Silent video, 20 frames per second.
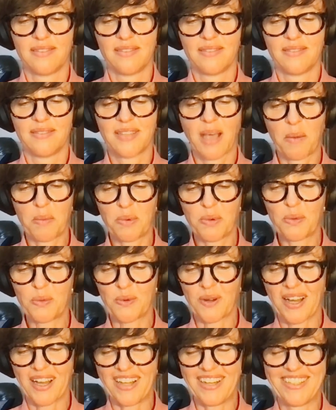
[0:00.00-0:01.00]
number
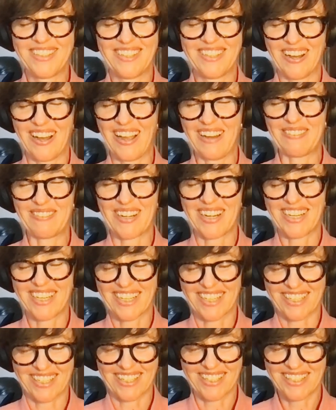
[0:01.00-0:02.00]
one, I
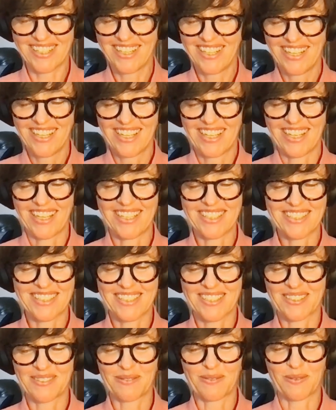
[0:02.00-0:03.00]
reckon, is
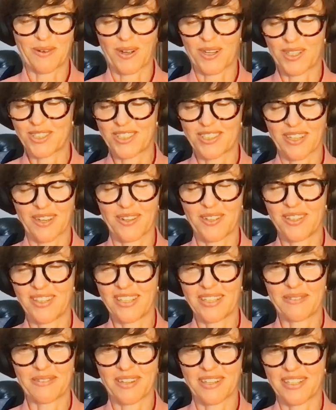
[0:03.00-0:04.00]
to wash
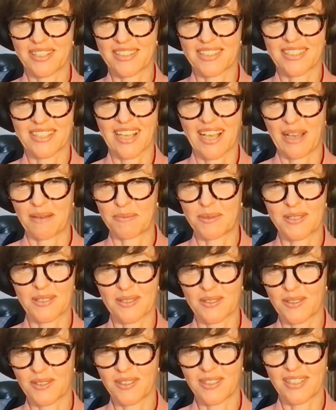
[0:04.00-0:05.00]
only when it's
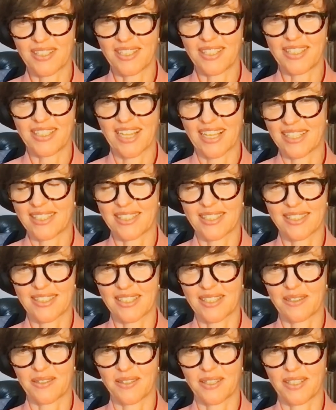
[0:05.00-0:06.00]
absolutely
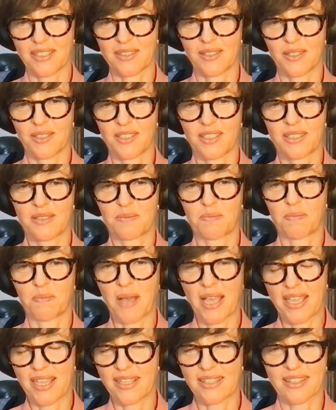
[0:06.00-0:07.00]
necessary. So just
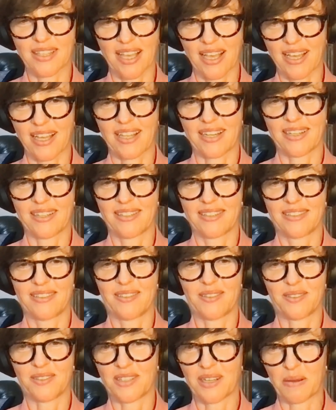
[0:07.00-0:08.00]
make that
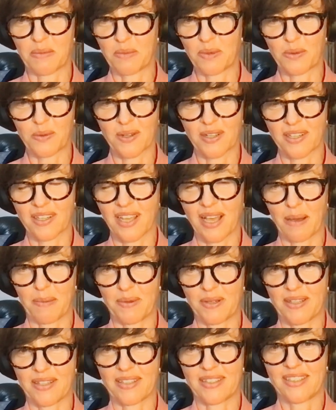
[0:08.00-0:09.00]
your number one
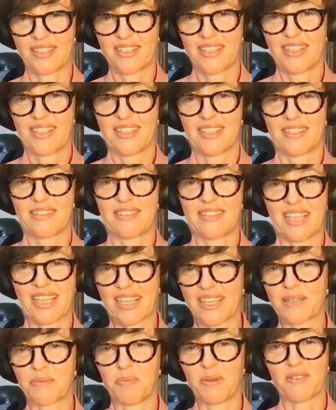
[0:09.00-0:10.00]
habit.
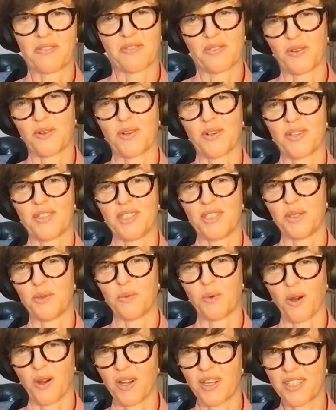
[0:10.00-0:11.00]
Think before you
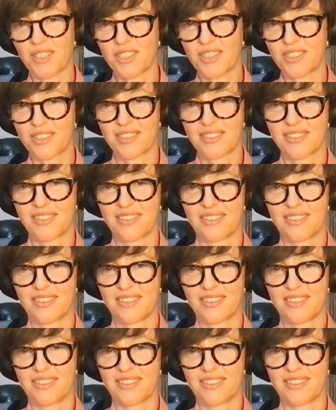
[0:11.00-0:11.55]
wash,